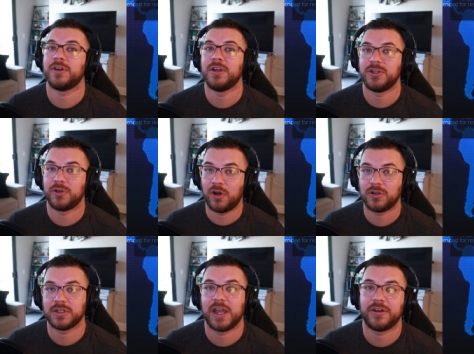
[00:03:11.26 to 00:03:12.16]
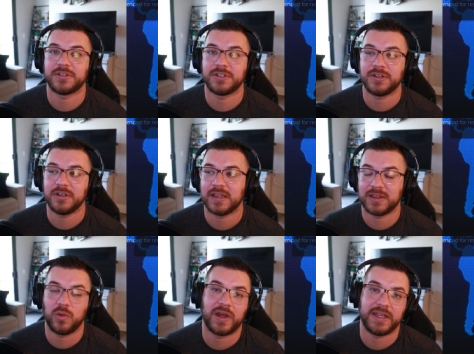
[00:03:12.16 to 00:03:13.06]
your alt character, that
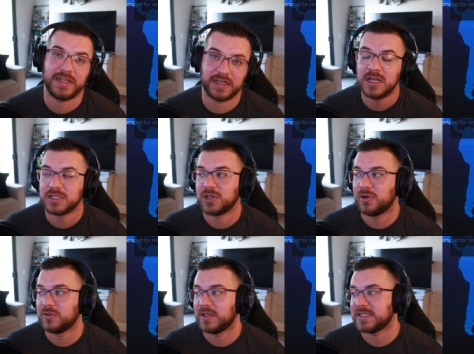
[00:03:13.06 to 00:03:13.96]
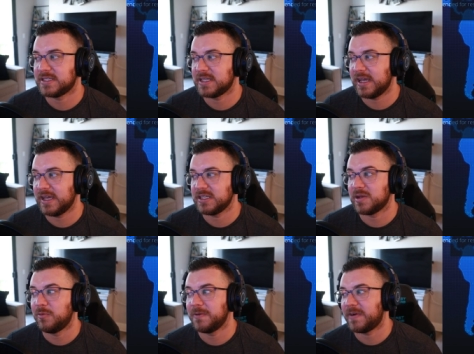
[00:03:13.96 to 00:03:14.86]
the wedding is. So let's say
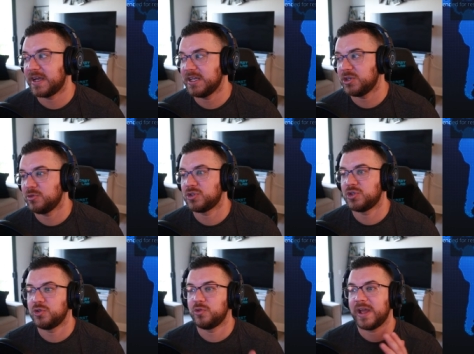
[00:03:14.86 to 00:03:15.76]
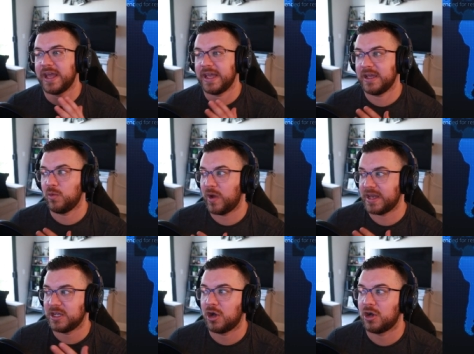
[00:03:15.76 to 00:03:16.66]
someone invited you to a
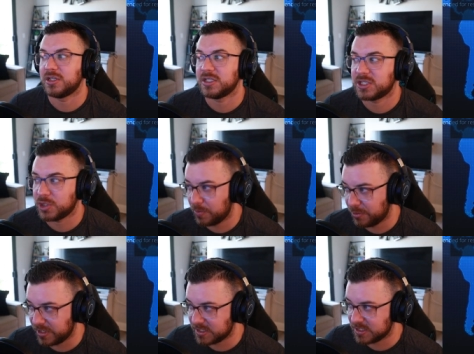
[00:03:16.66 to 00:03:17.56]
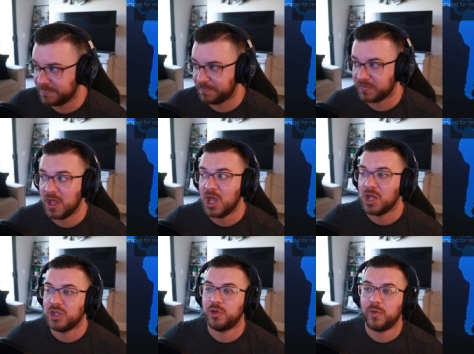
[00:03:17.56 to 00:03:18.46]
wedding on Cerberus.
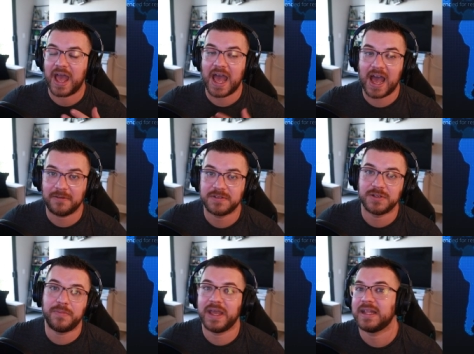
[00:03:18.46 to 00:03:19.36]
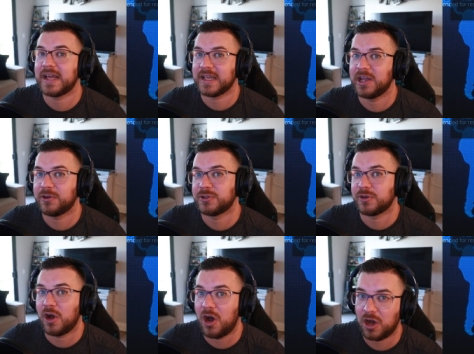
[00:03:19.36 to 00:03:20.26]
You have to make that
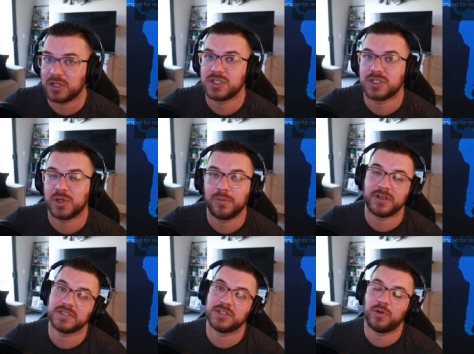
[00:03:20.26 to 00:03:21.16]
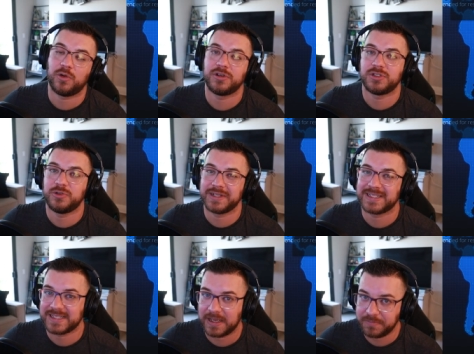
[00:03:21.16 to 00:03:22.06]
character on Cerberus in order to
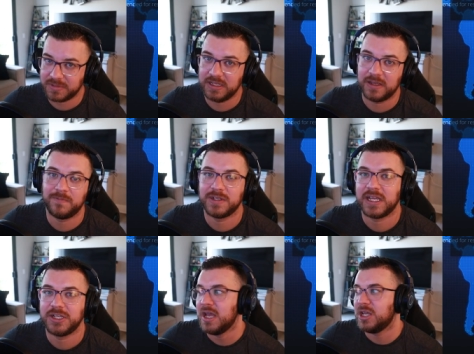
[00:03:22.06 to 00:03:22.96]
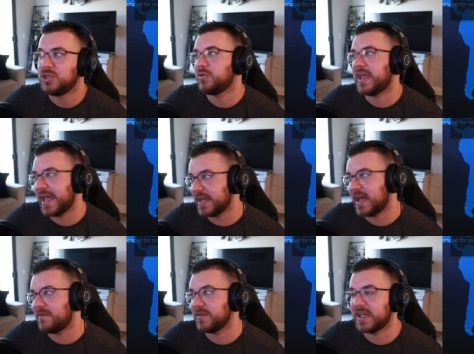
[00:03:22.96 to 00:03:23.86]
accept the invitation. You can't
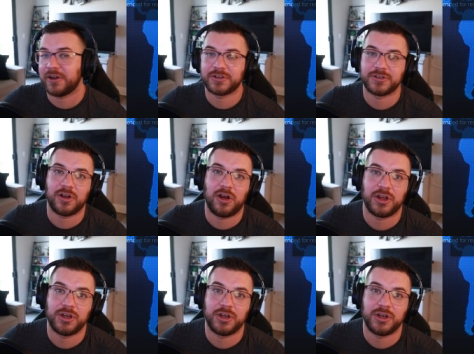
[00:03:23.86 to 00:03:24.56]
have a character on